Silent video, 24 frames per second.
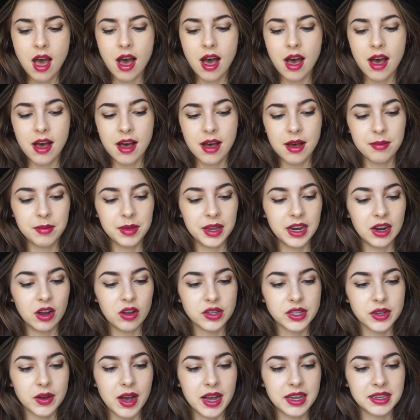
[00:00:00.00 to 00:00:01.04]
It
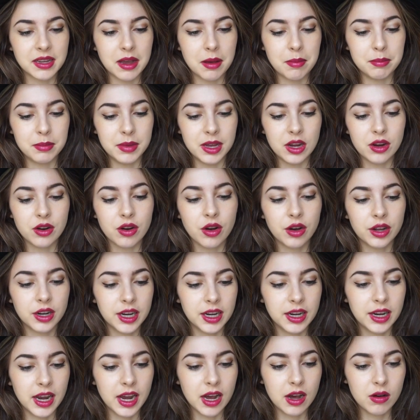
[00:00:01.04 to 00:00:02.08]
also has a mirror on
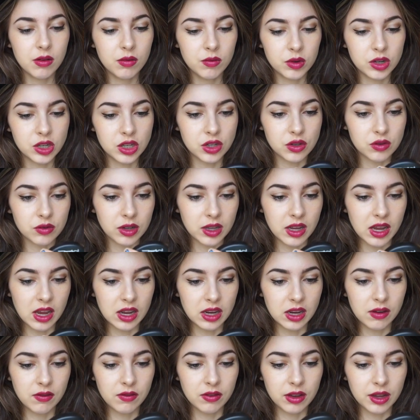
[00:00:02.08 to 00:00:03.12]
it now, which is really
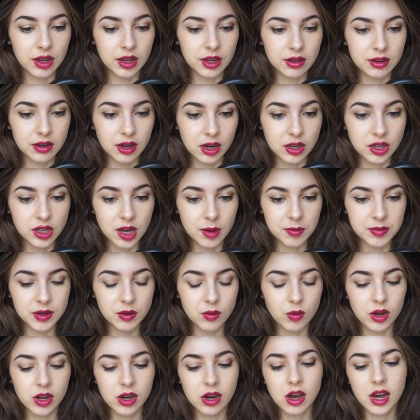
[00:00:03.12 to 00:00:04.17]
handy for like touch-ups
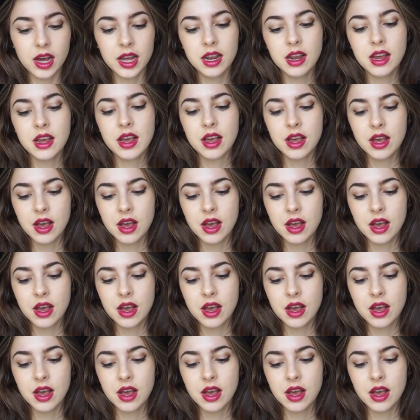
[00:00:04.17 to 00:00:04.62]
and whatnot.